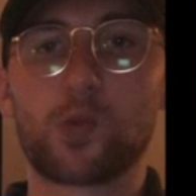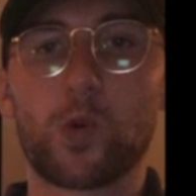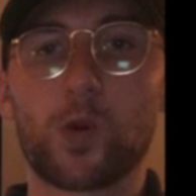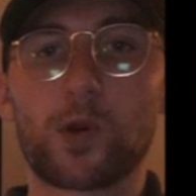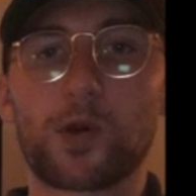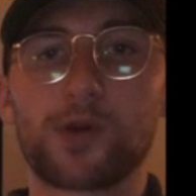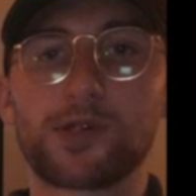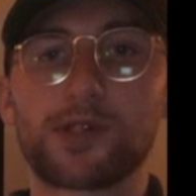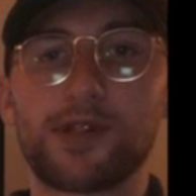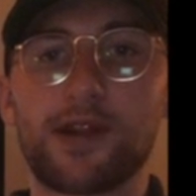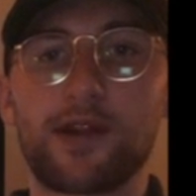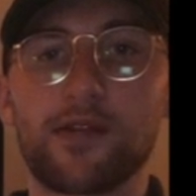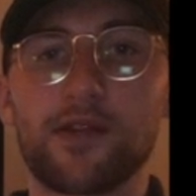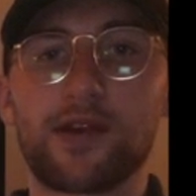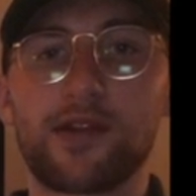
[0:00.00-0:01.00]
of workers in the
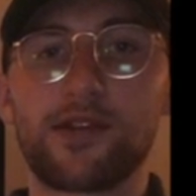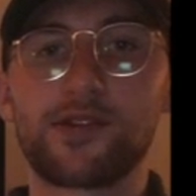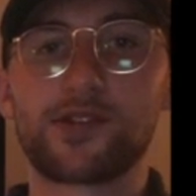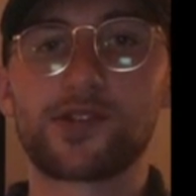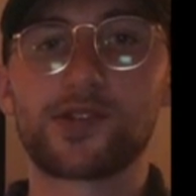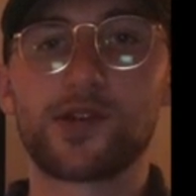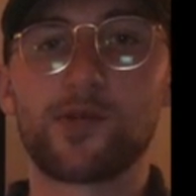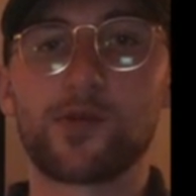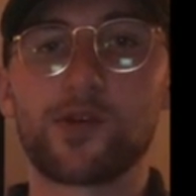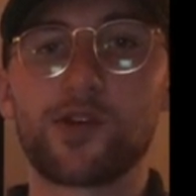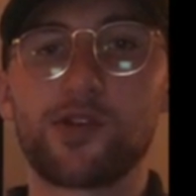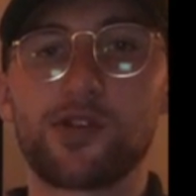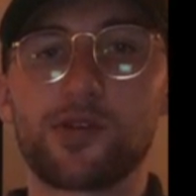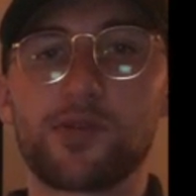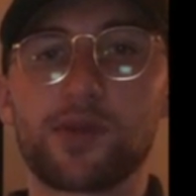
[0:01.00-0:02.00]
airline industry were
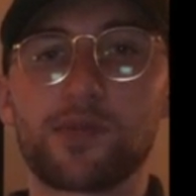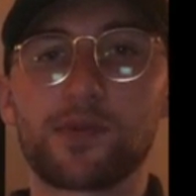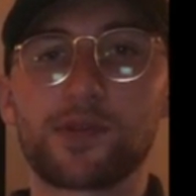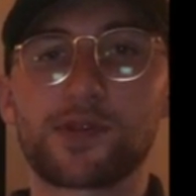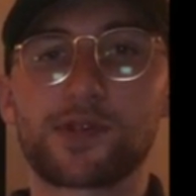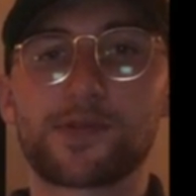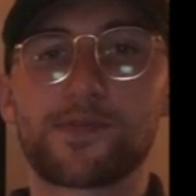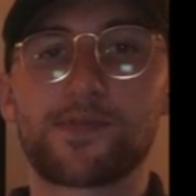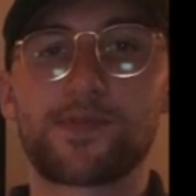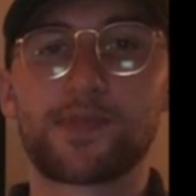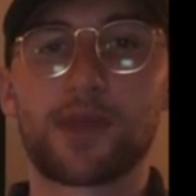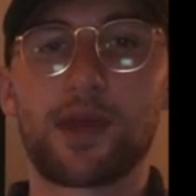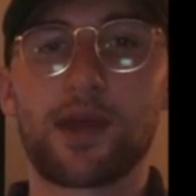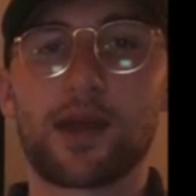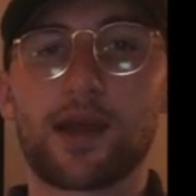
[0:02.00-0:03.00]
union members.
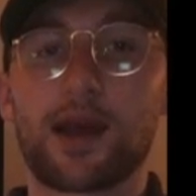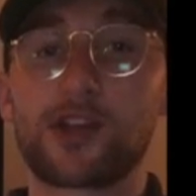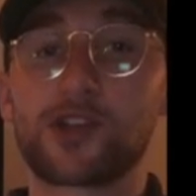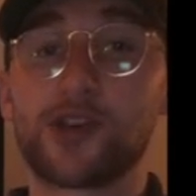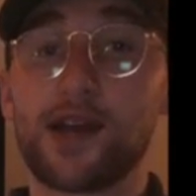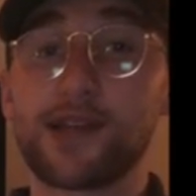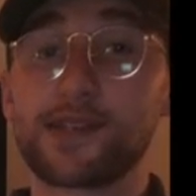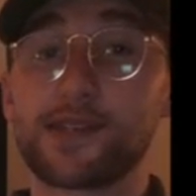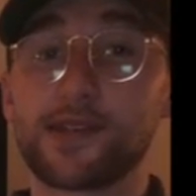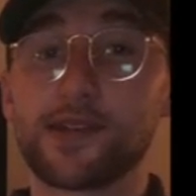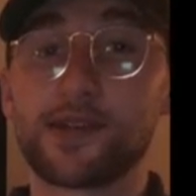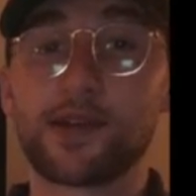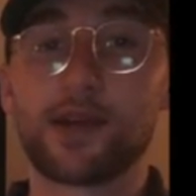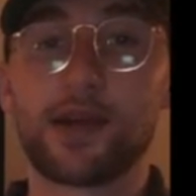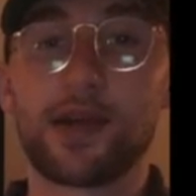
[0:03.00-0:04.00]

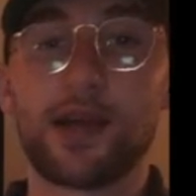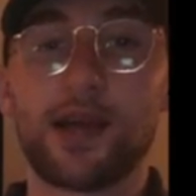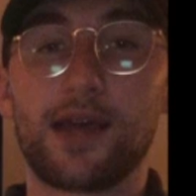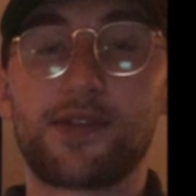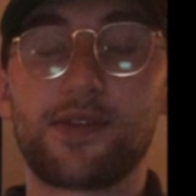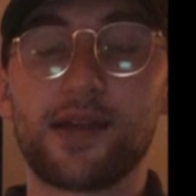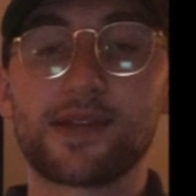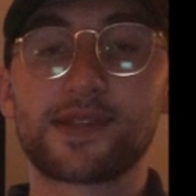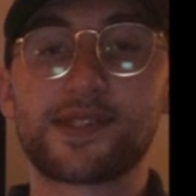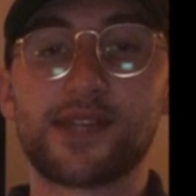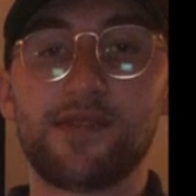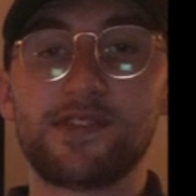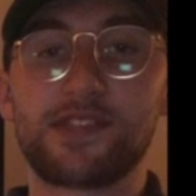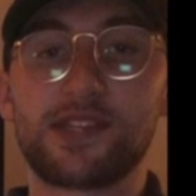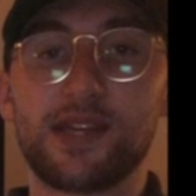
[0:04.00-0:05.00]
Contrastingly, in
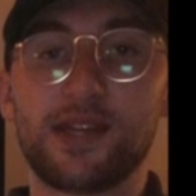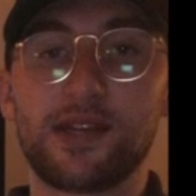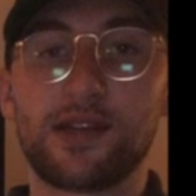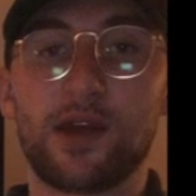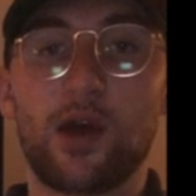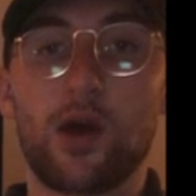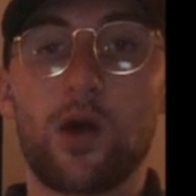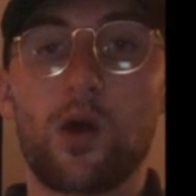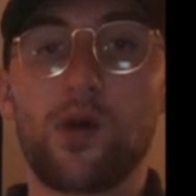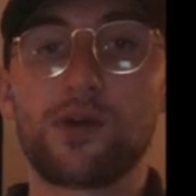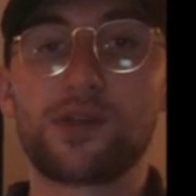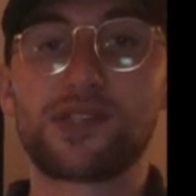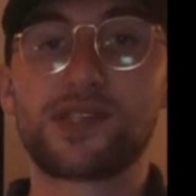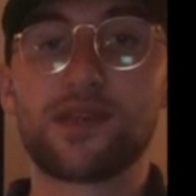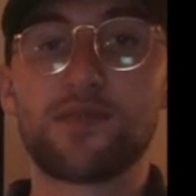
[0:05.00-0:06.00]
2017,
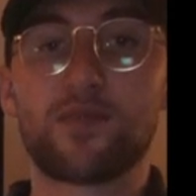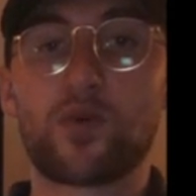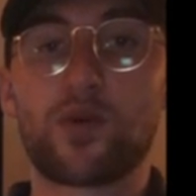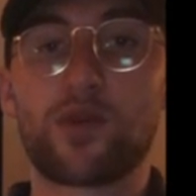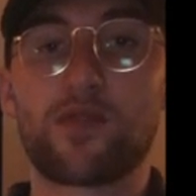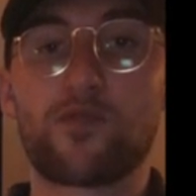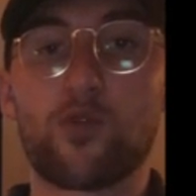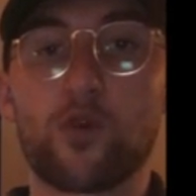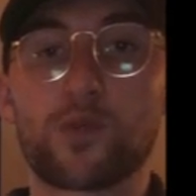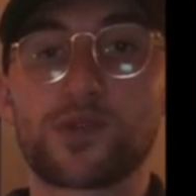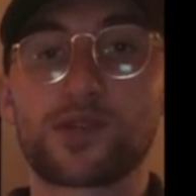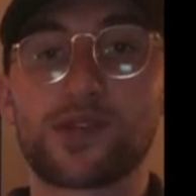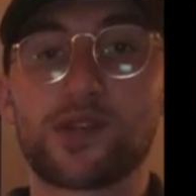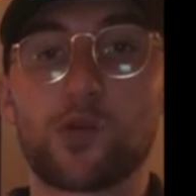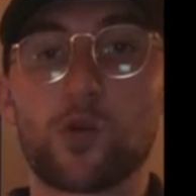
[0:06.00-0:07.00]
only
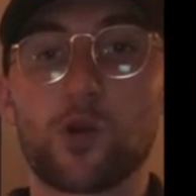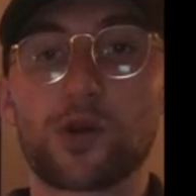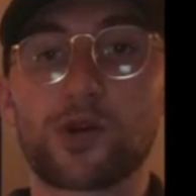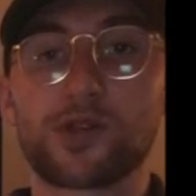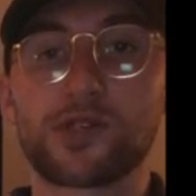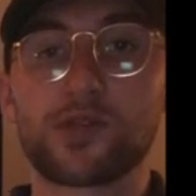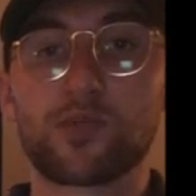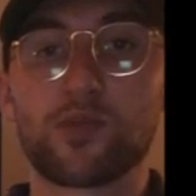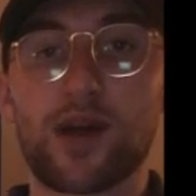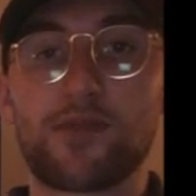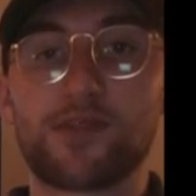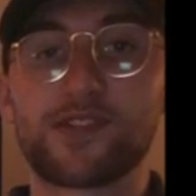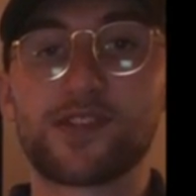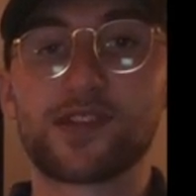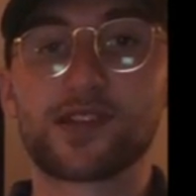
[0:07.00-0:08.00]
7.4% of workers in the
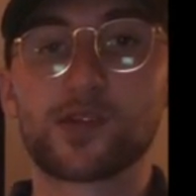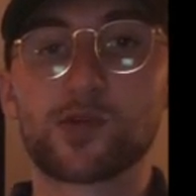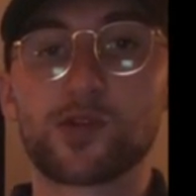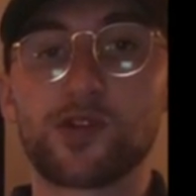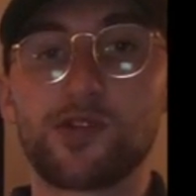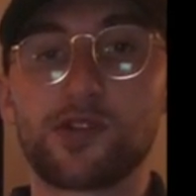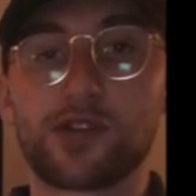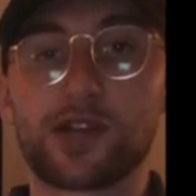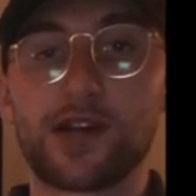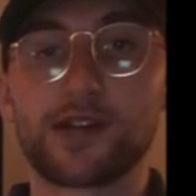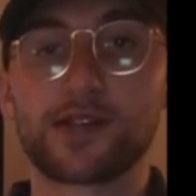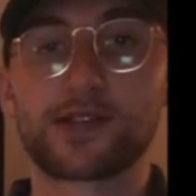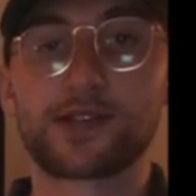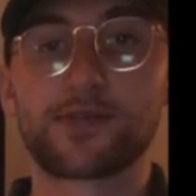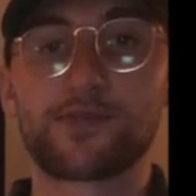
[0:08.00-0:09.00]
private sector were
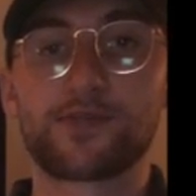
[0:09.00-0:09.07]
unionized.